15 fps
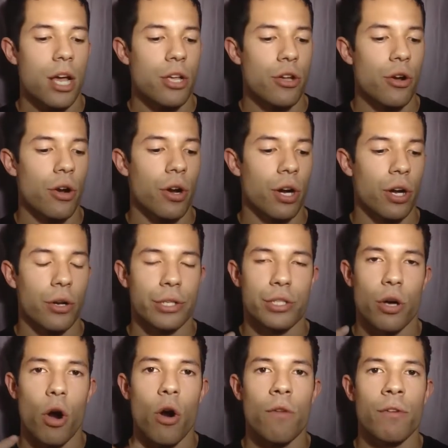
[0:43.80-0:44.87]
you're going to
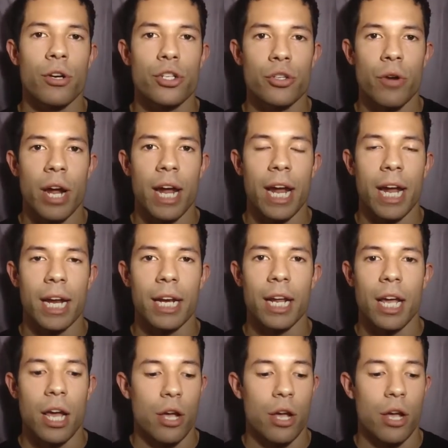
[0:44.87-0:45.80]
overtrain,